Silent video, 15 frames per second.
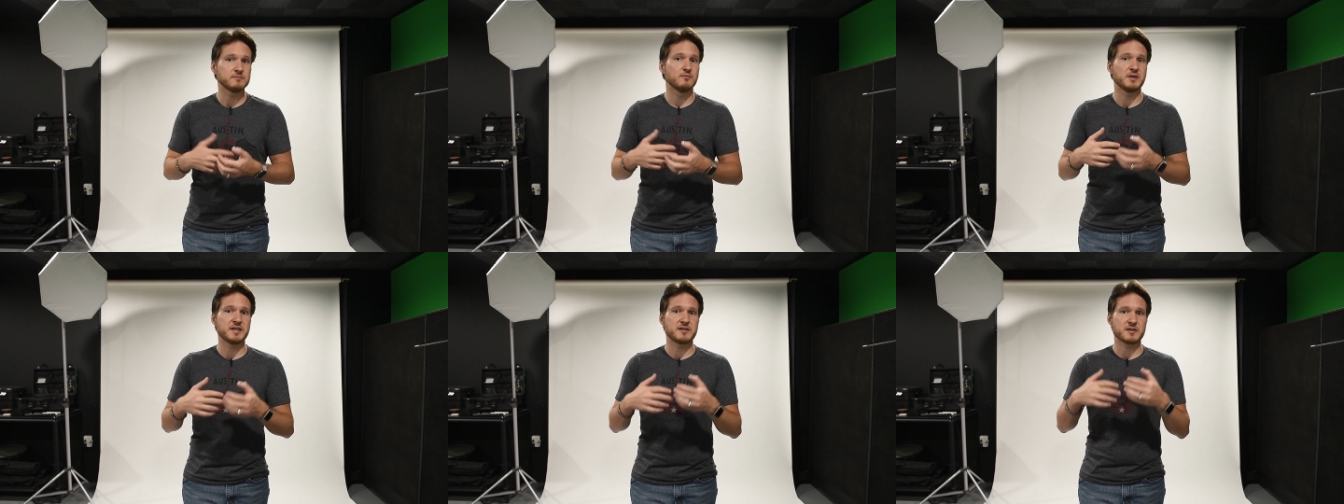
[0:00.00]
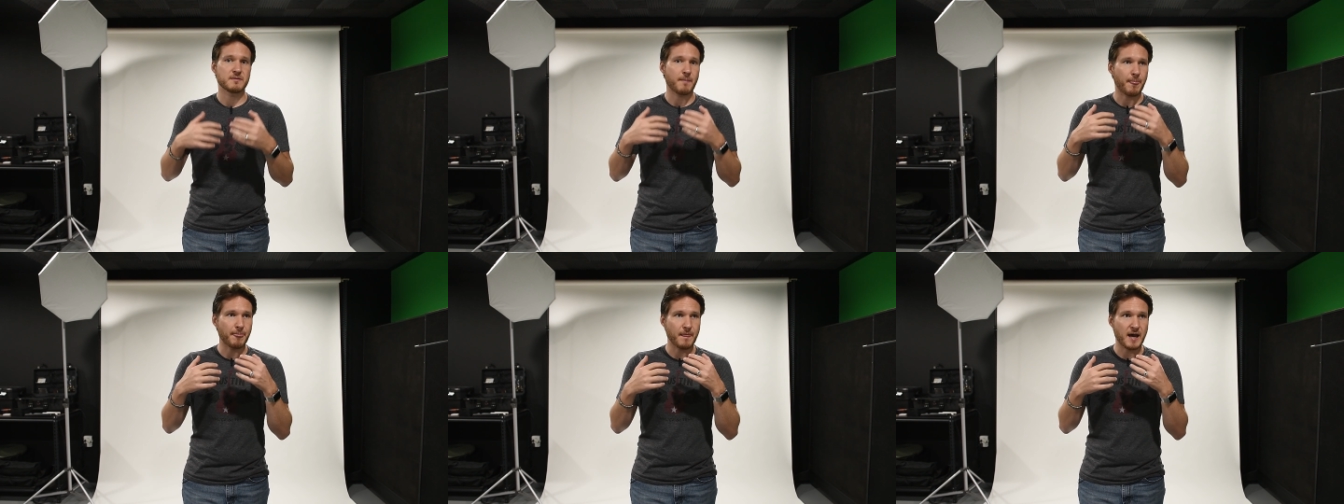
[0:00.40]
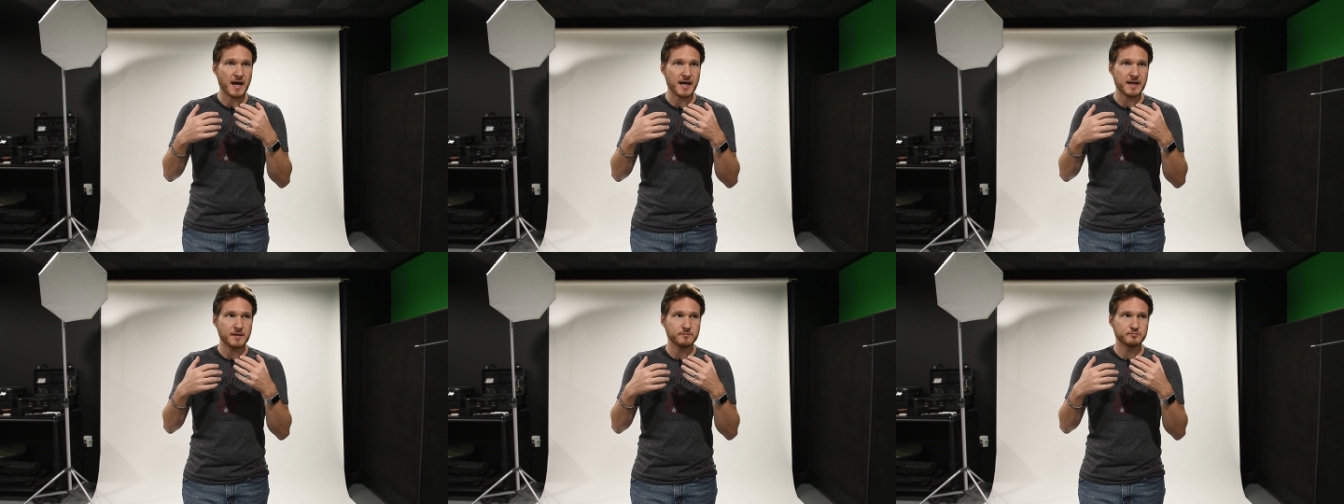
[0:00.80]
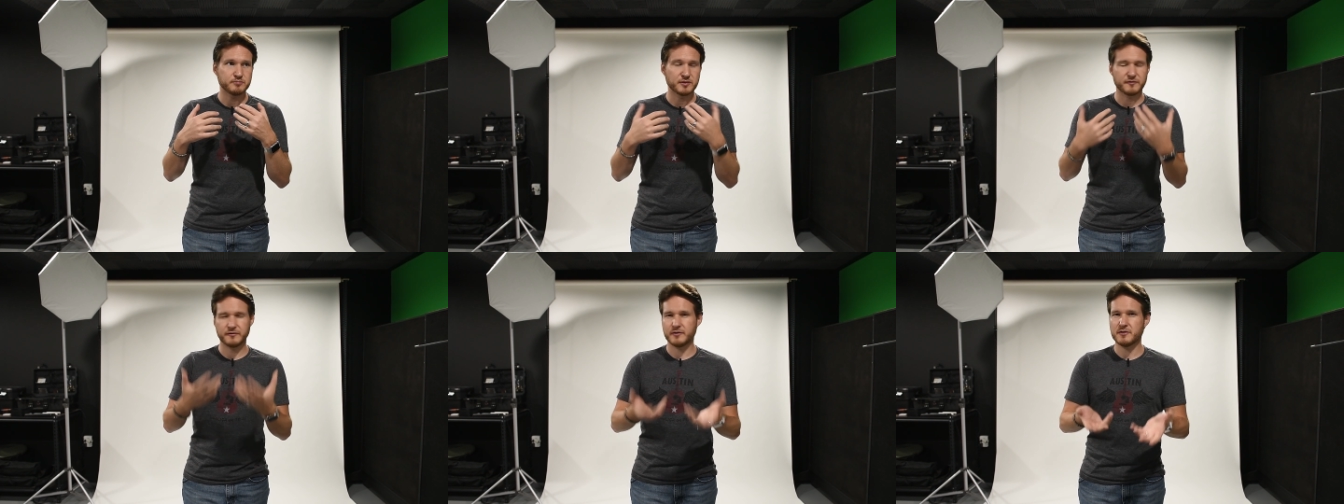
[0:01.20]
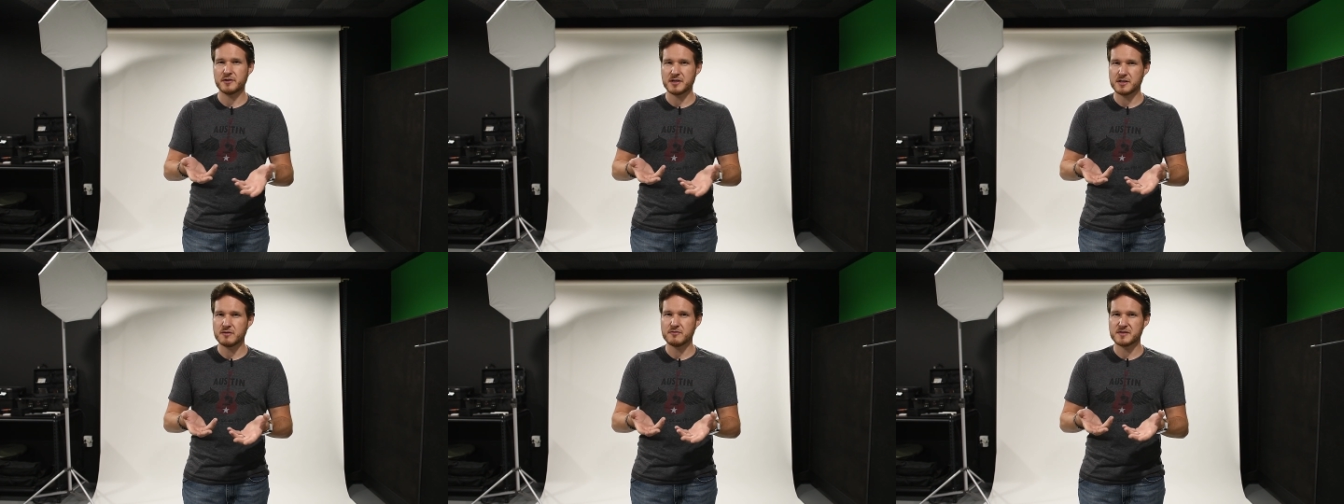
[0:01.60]
which I prefer
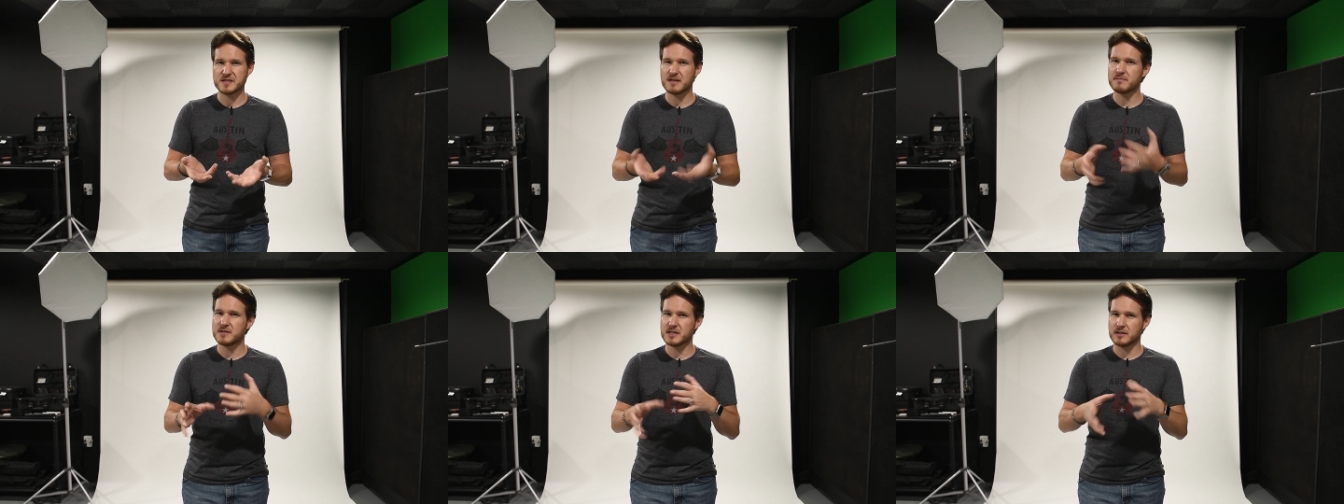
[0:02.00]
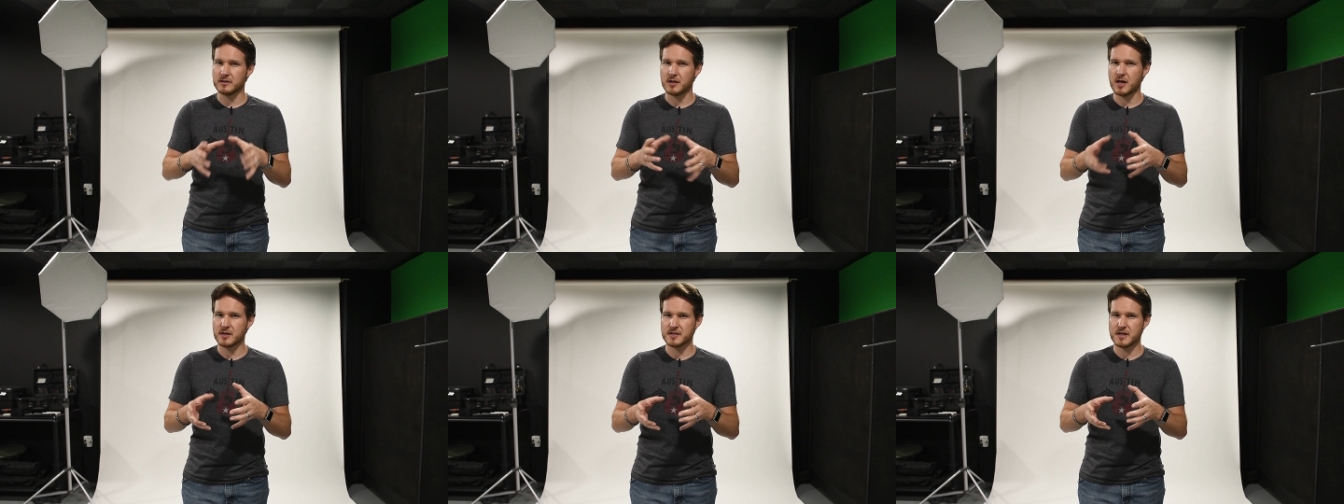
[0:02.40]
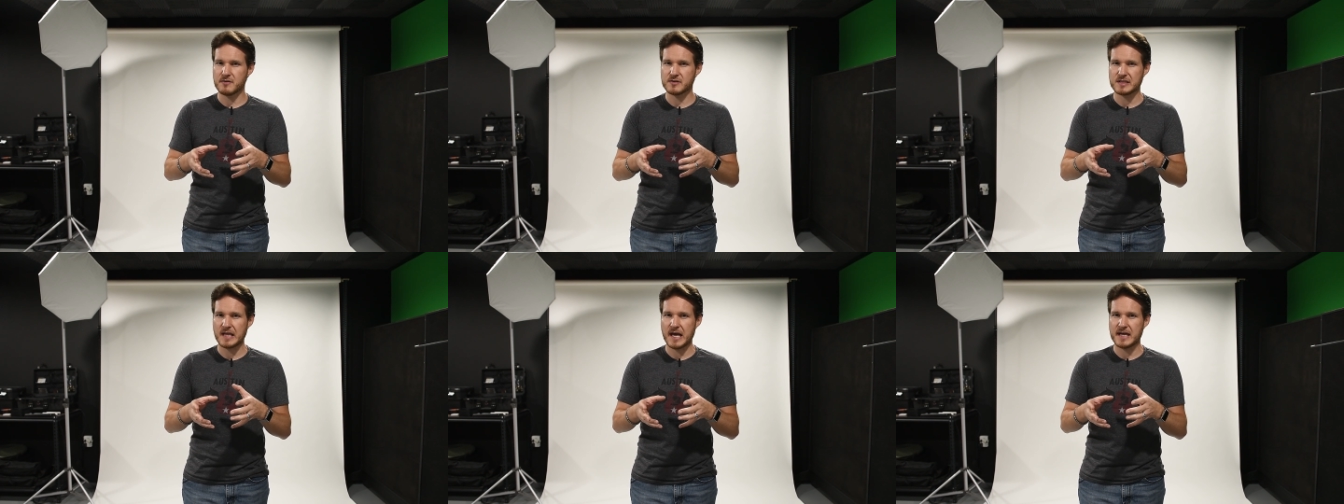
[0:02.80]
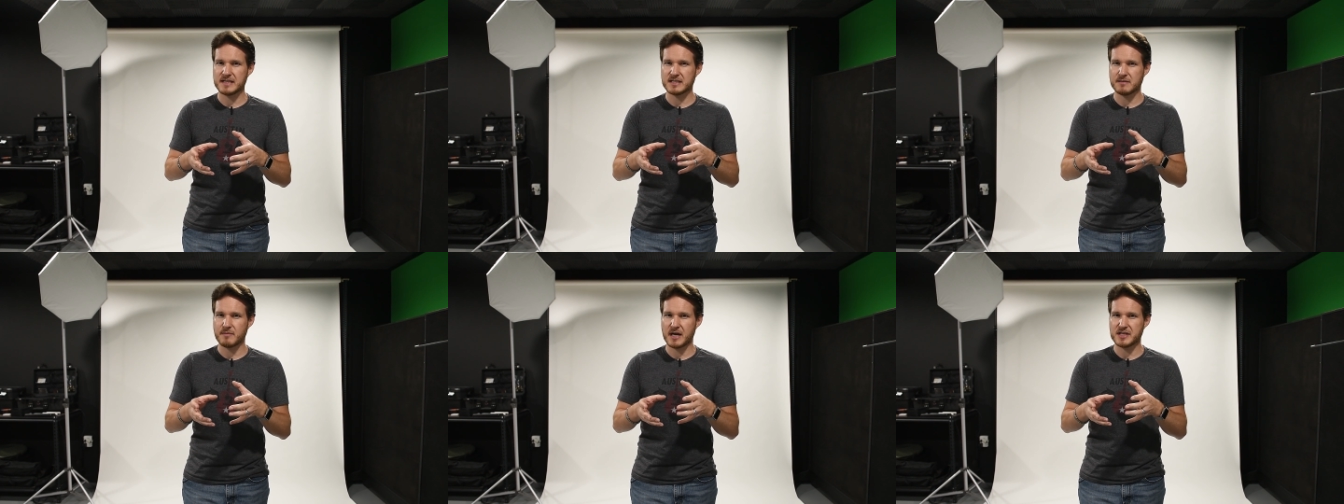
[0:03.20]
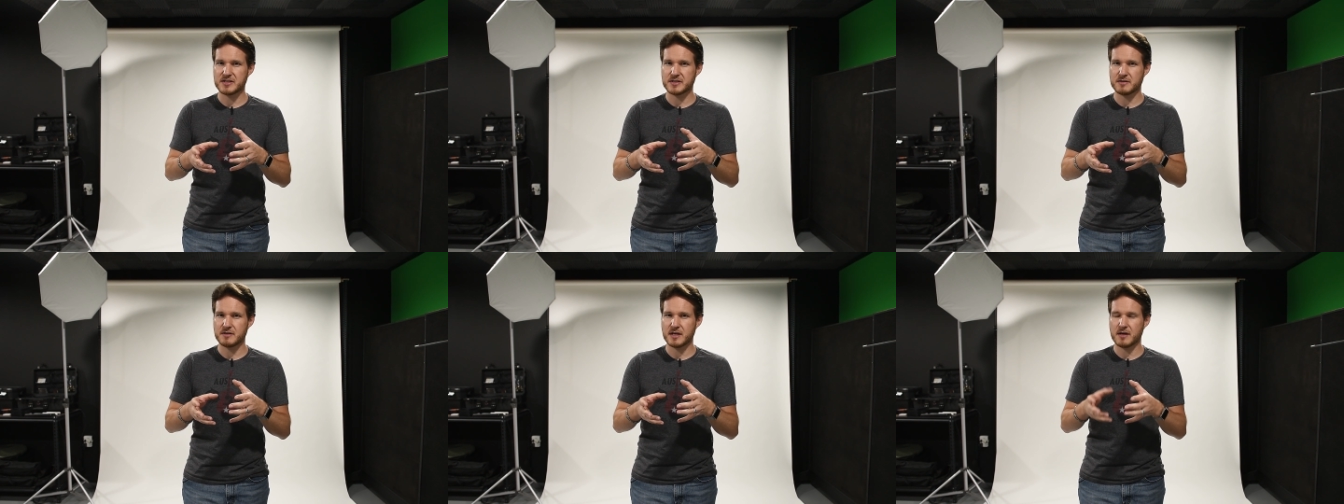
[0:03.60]
to use something along those lines in my
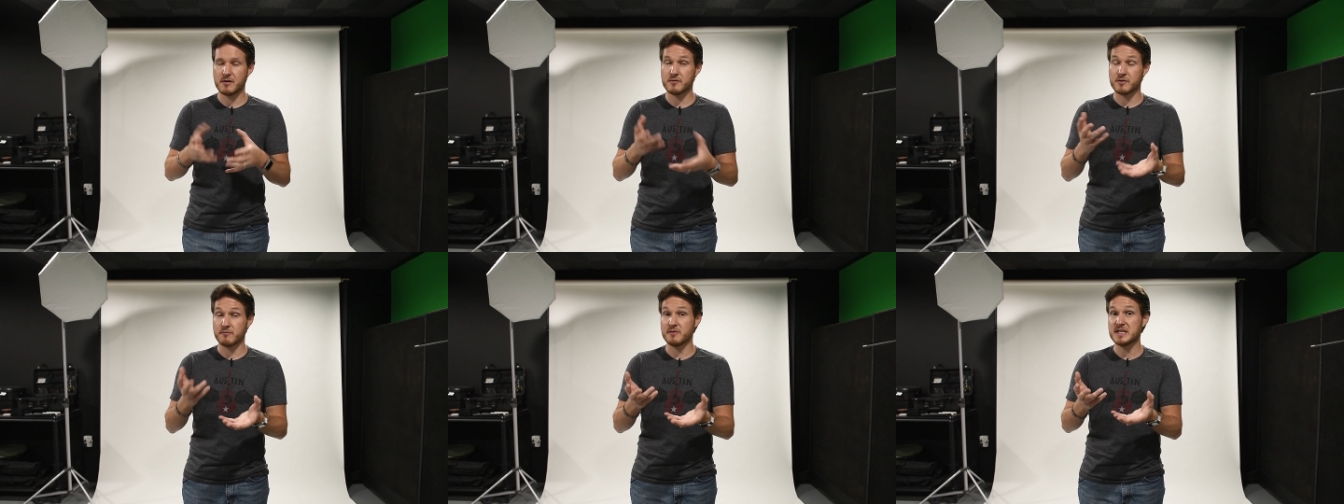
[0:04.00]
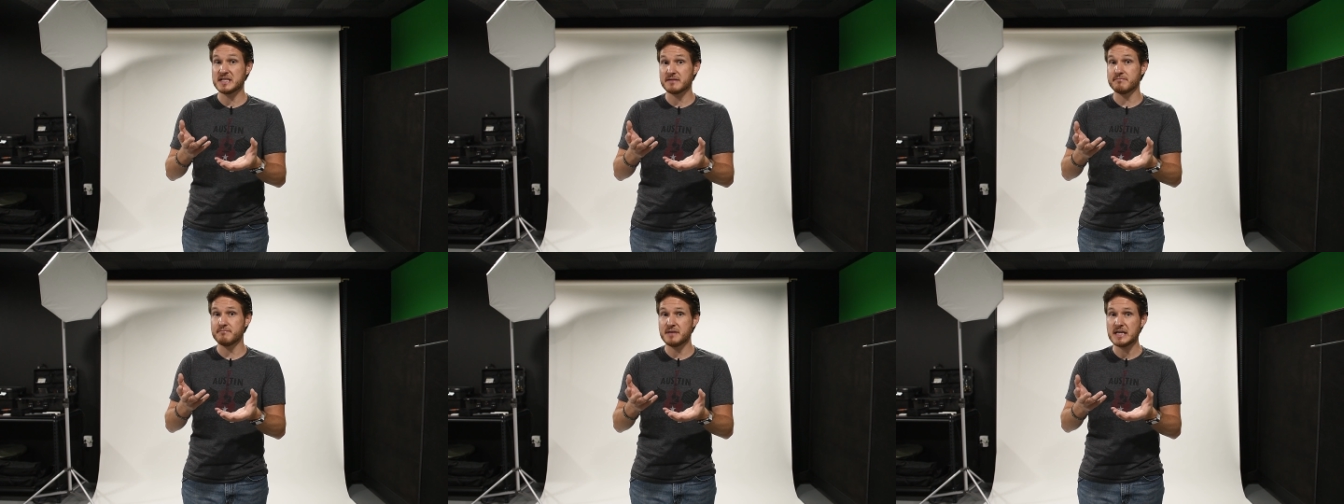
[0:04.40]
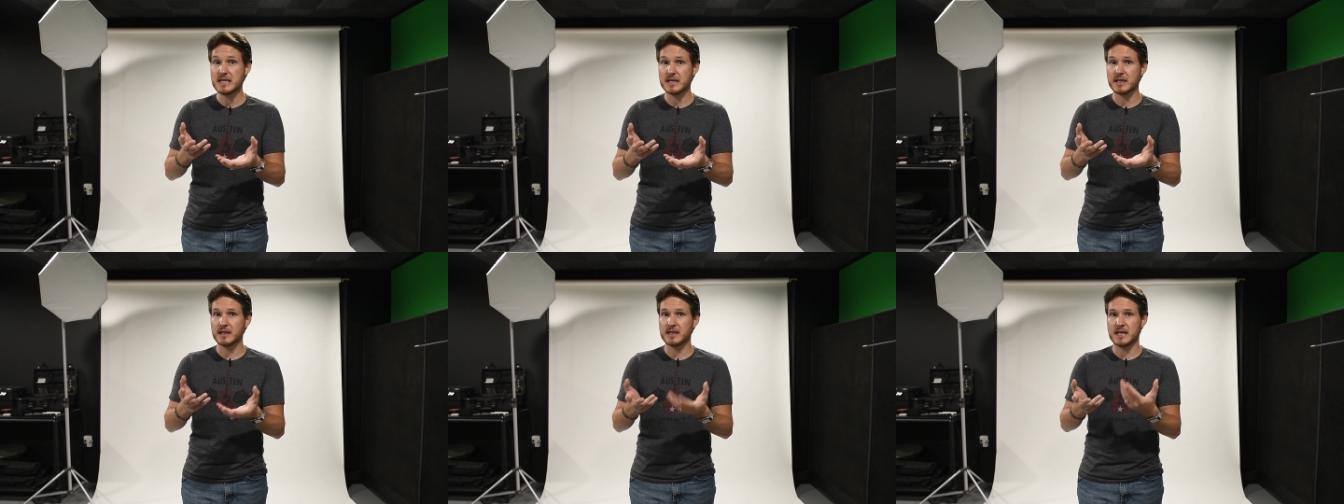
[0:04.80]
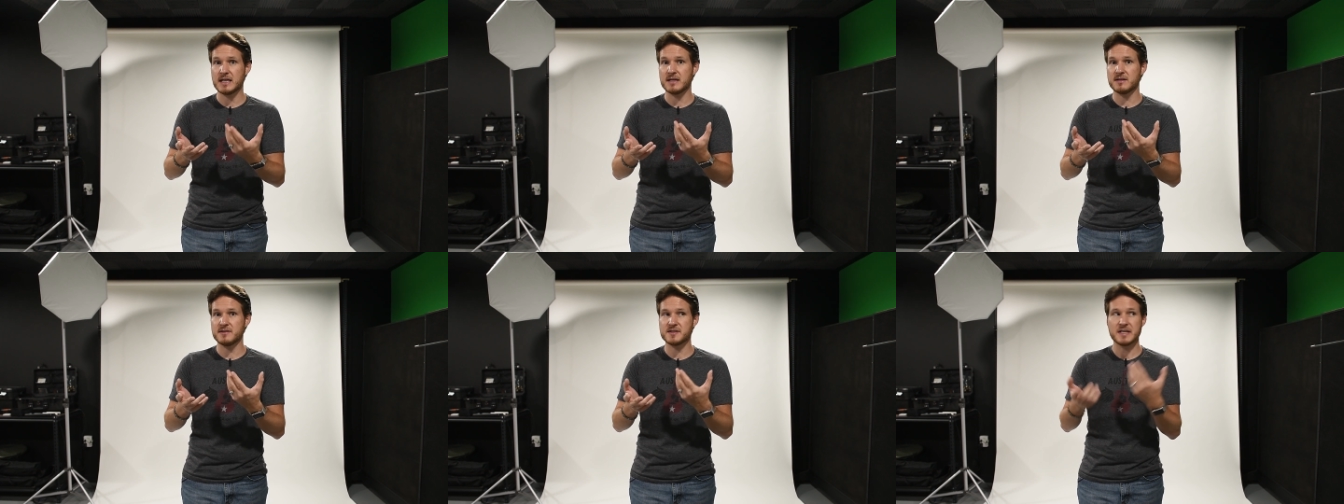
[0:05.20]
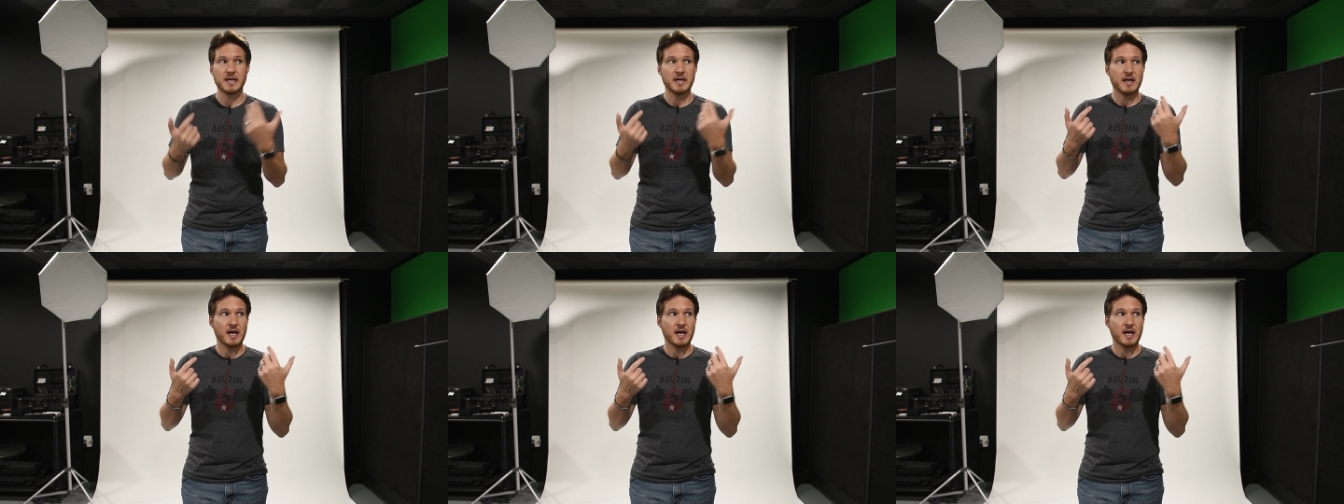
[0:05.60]
studio. The reason being is